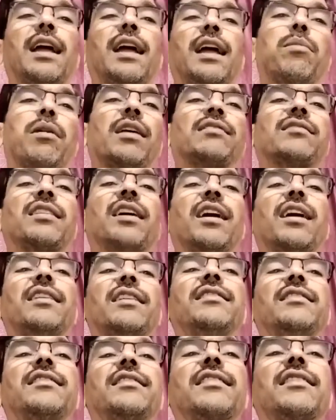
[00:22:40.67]

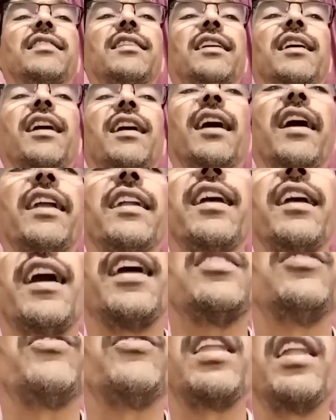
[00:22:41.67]
helplessness and
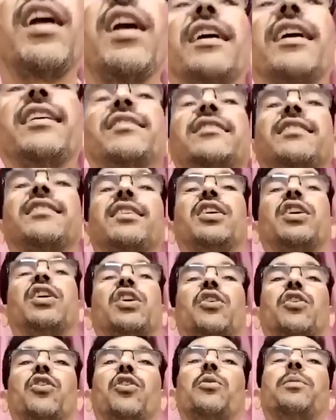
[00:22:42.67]
as well as
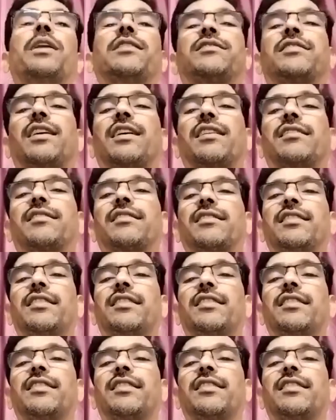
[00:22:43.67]
hopelessness.